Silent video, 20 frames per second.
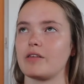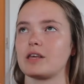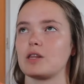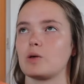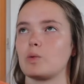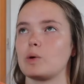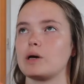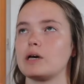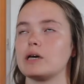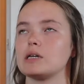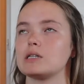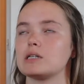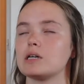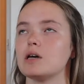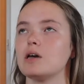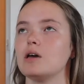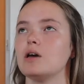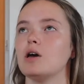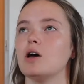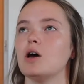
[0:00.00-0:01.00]
can't think of the word.
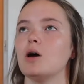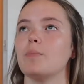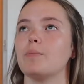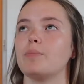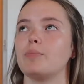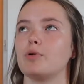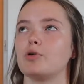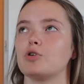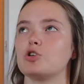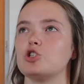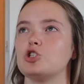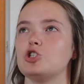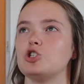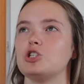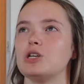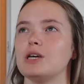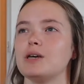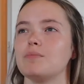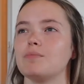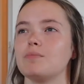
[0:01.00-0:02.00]
But
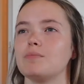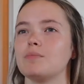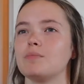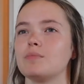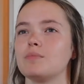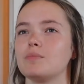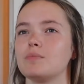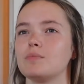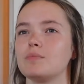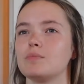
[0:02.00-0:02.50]
gym